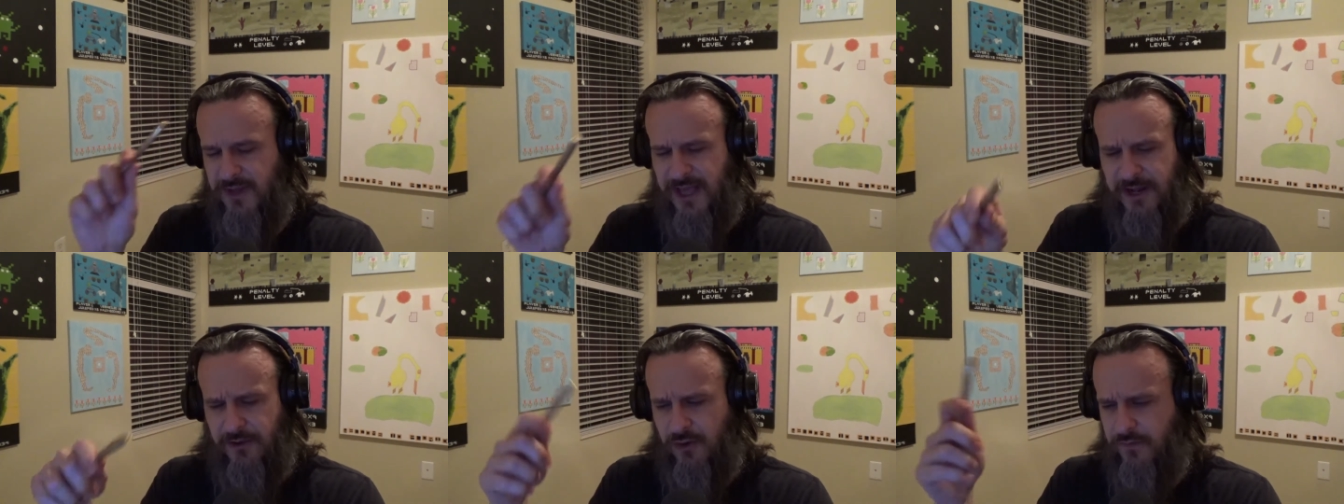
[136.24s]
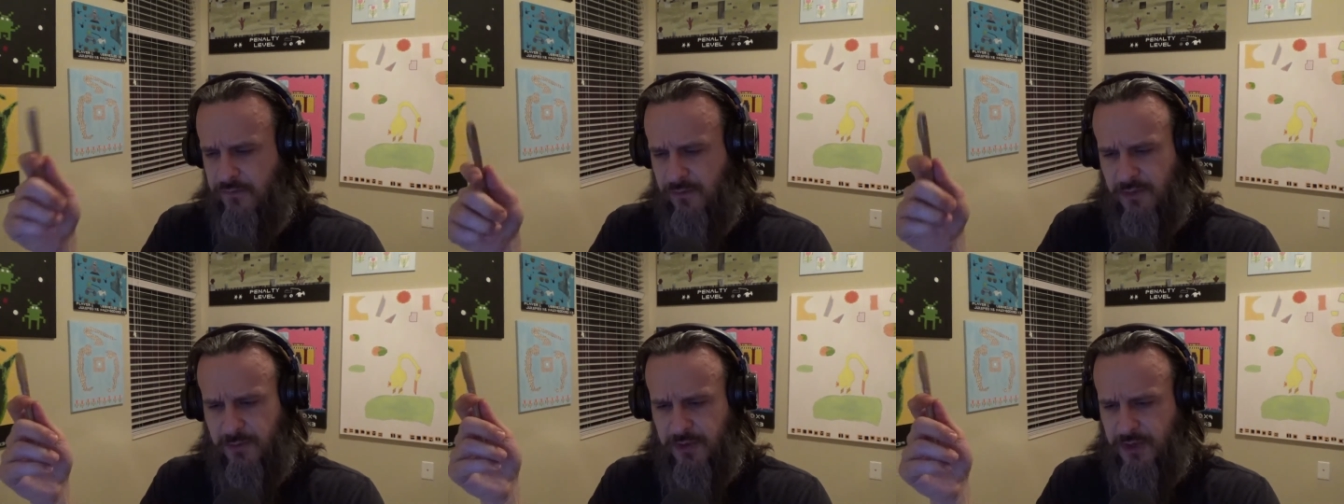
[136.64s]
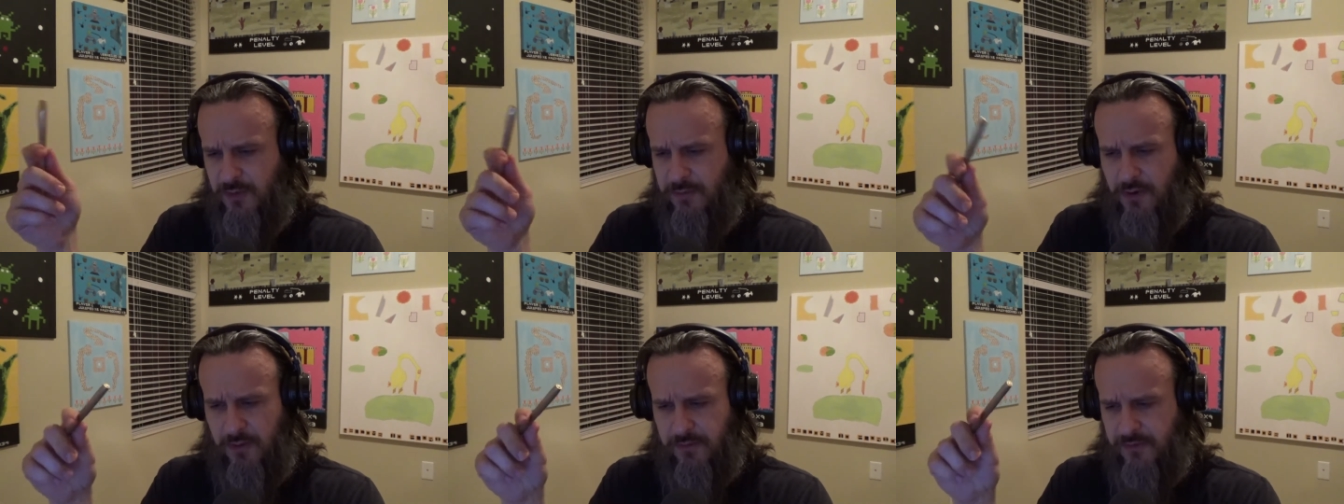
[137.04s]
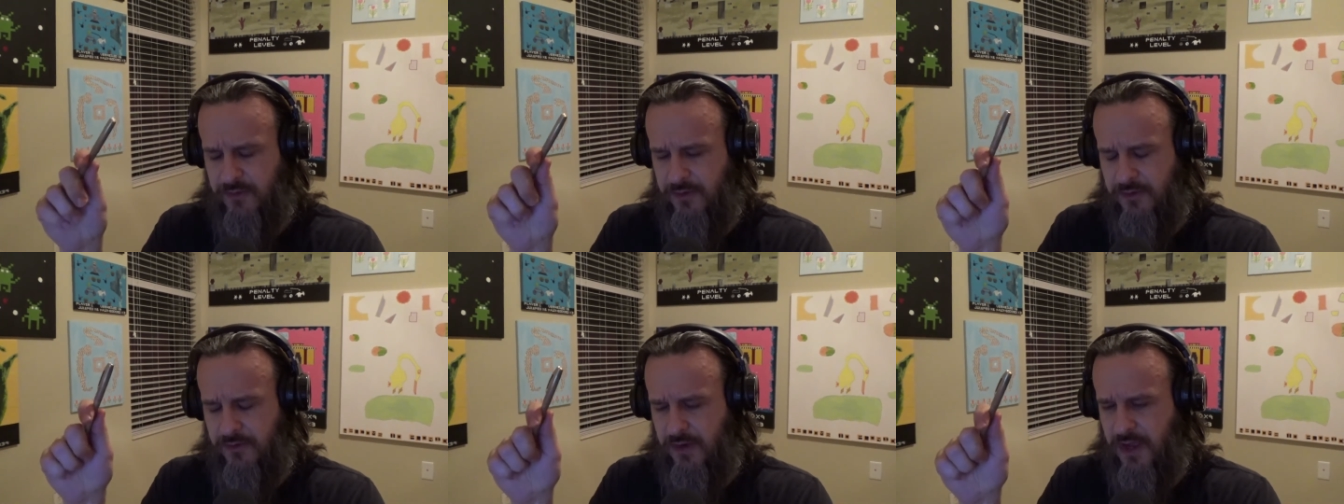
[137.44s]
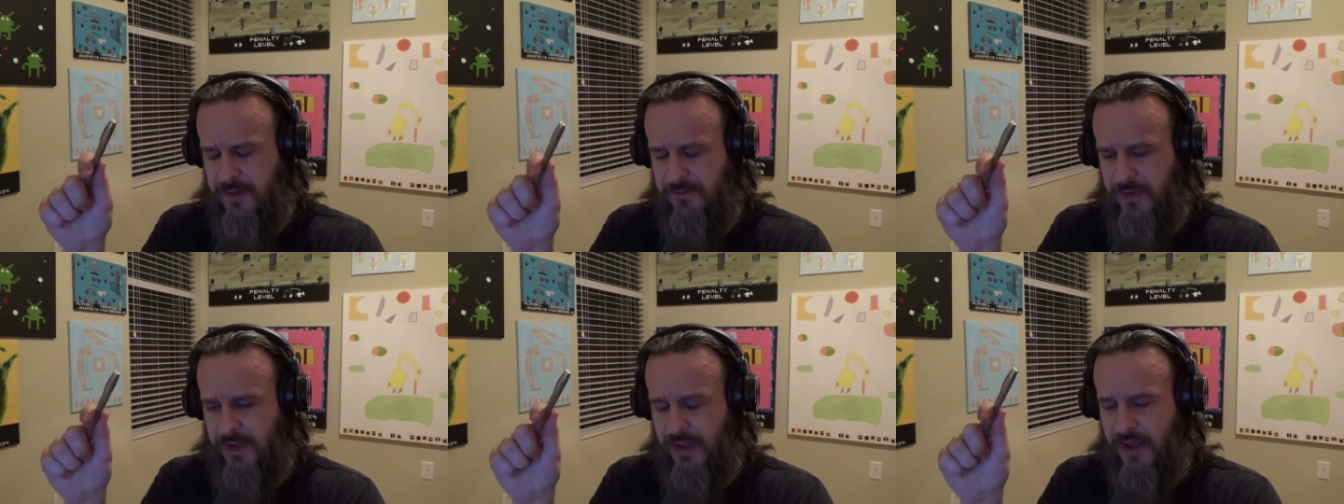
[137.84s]
Yeah. I don't know if it was put there purposely or
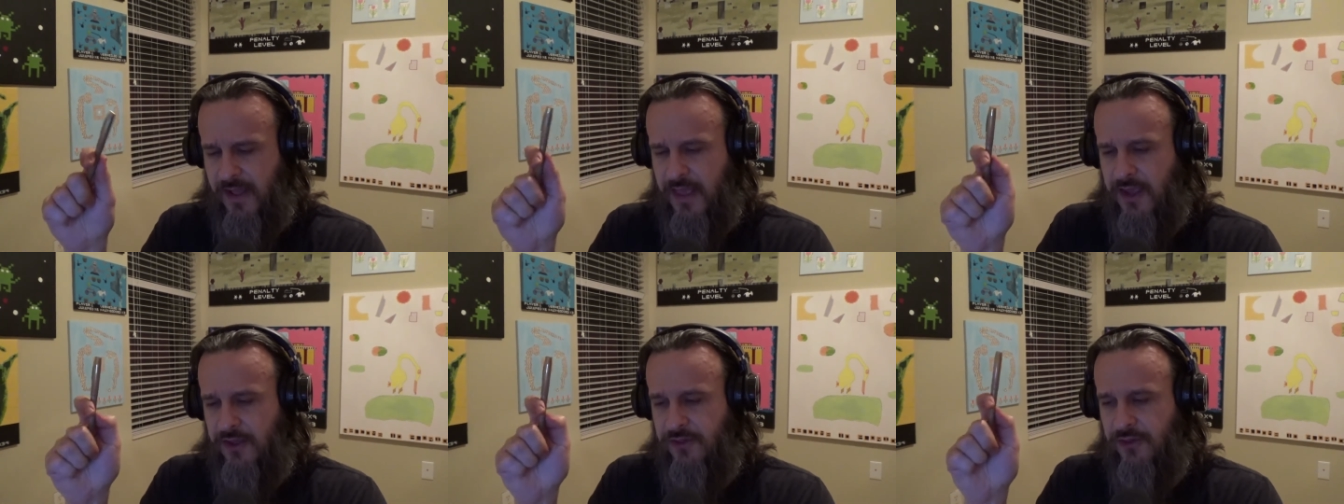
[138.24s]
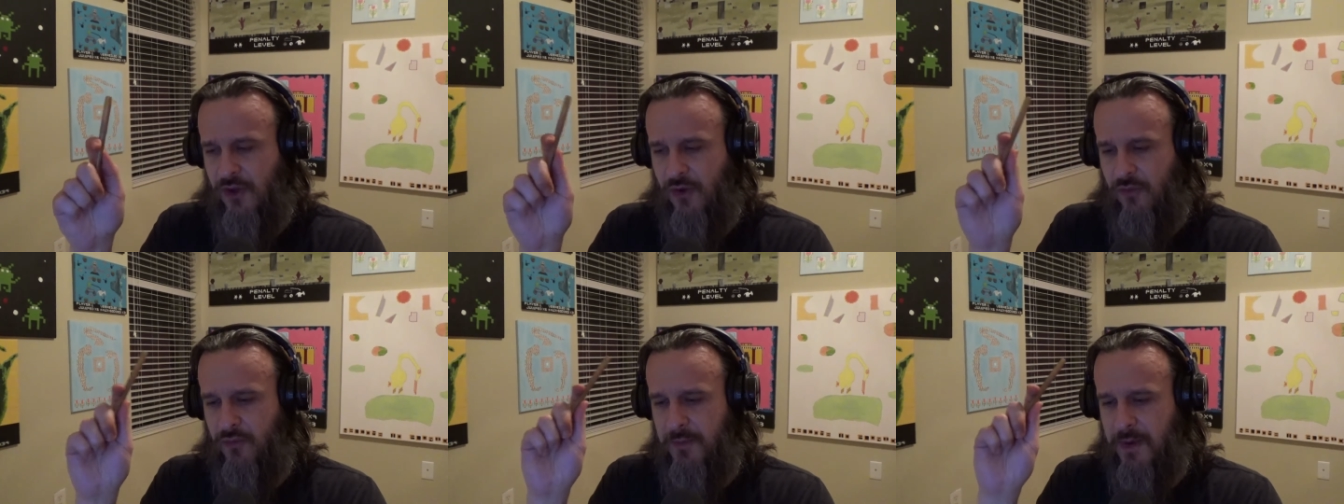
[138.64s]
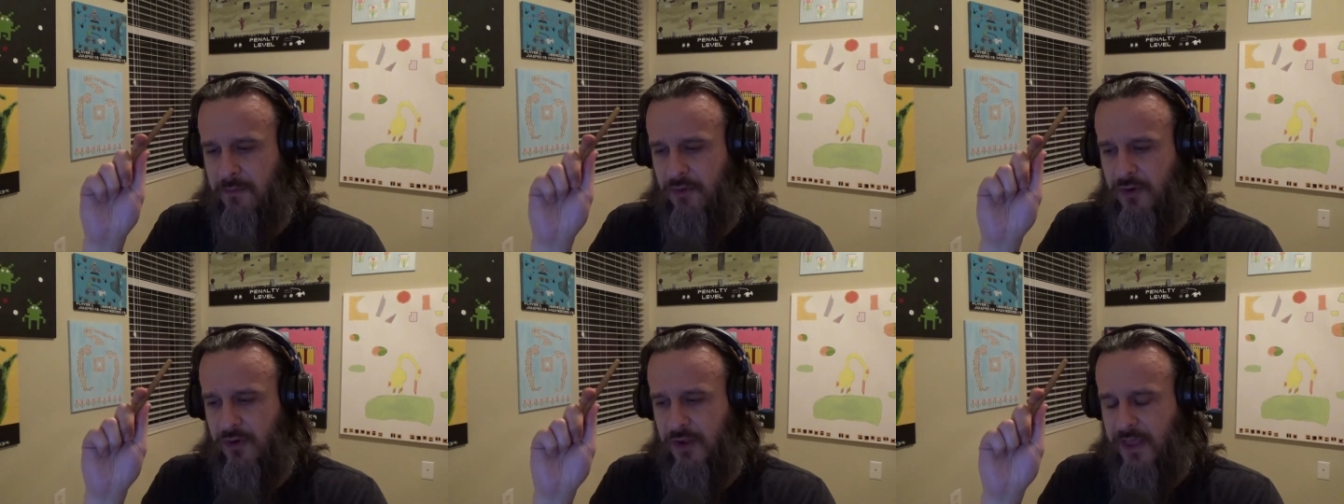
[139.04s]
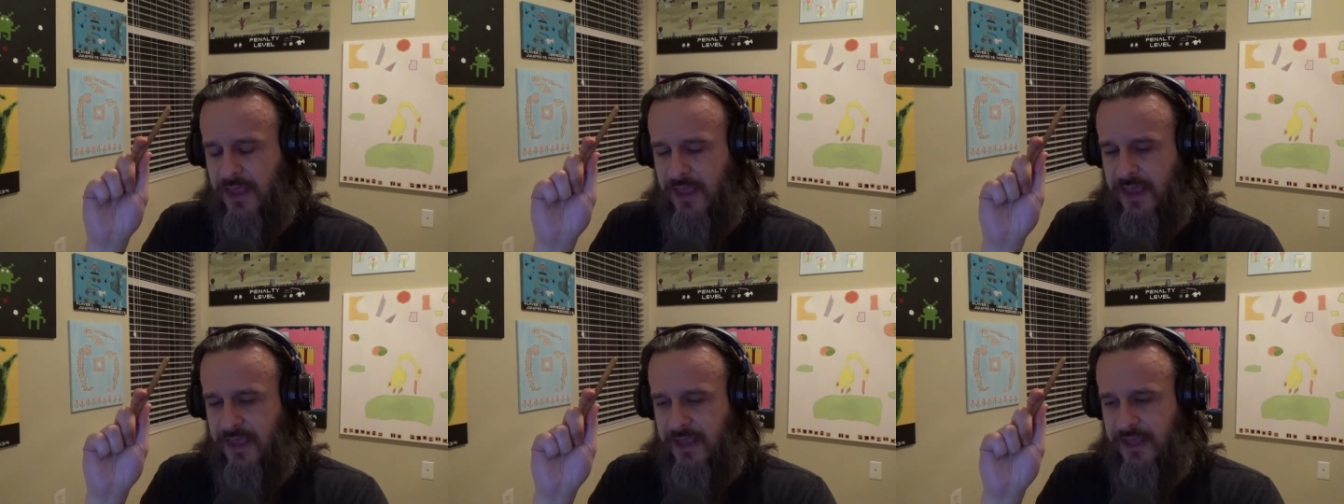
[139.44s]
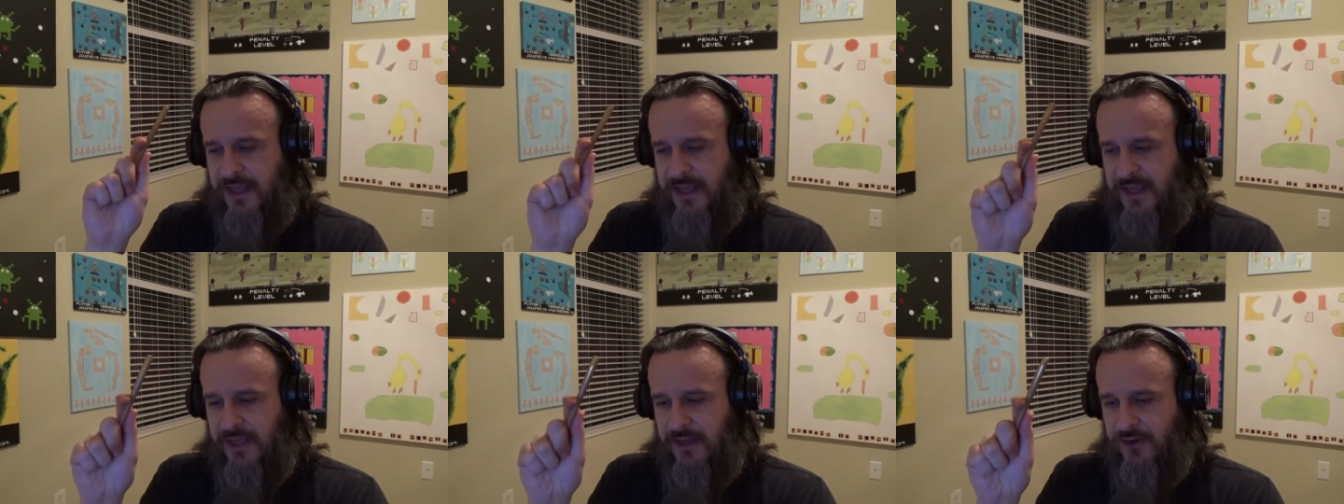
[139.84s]
not, but so remember
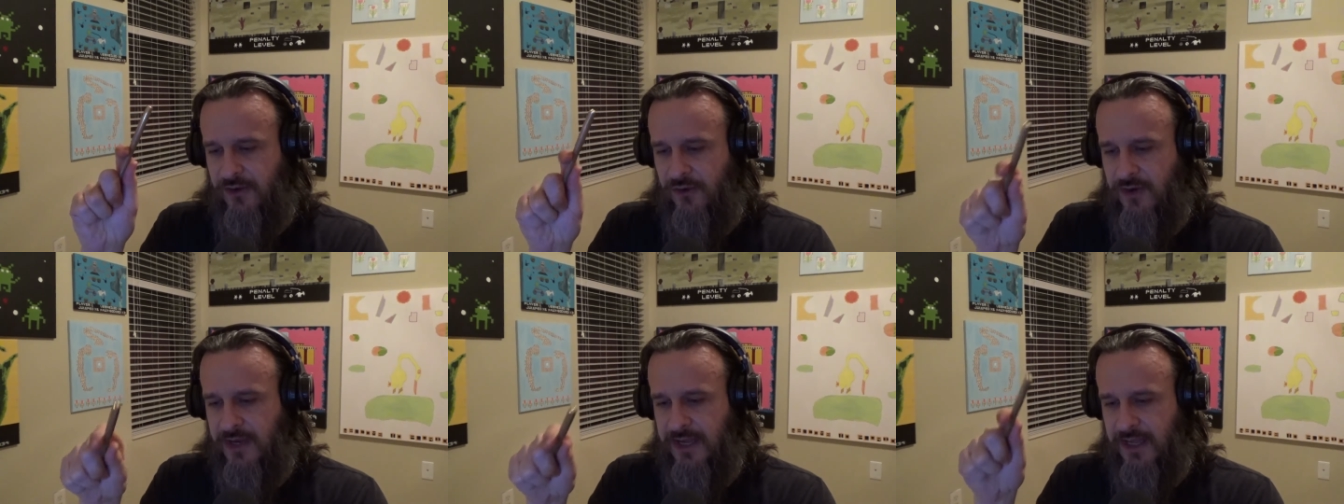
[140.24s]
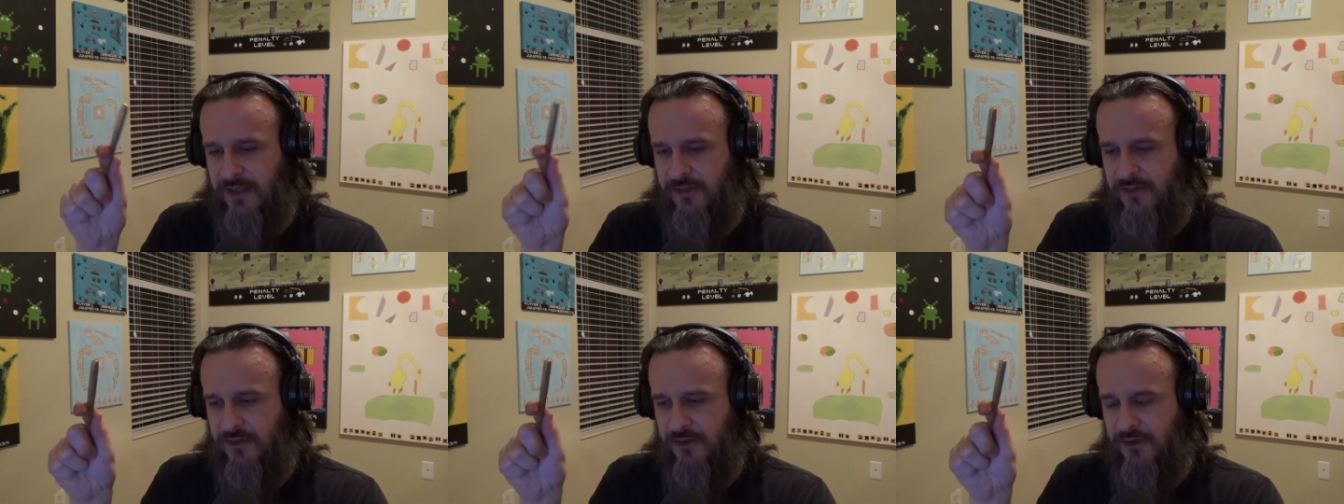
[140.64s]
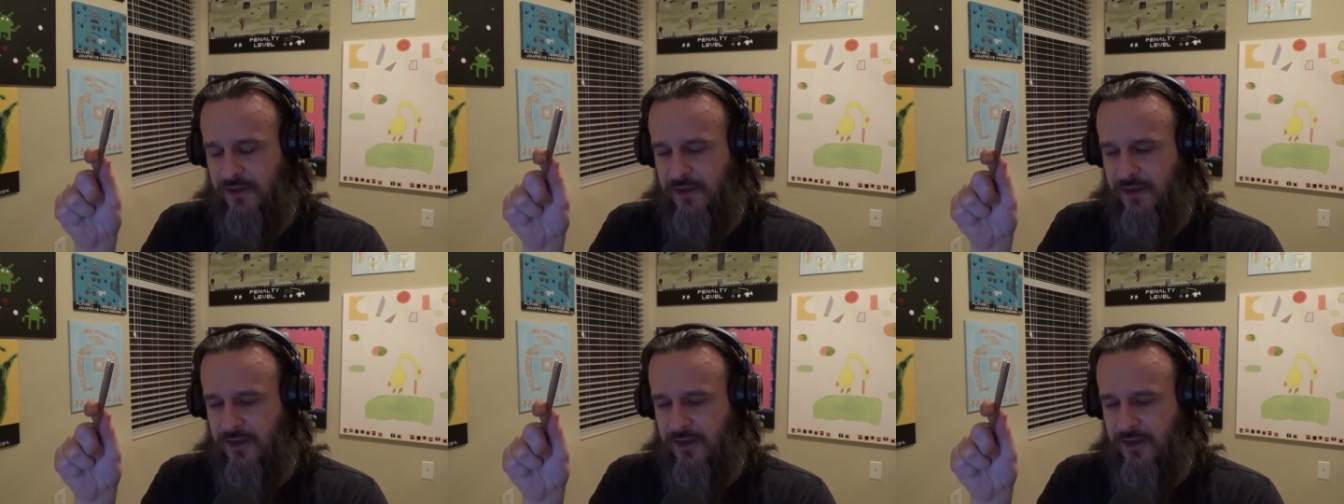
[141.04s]
during his...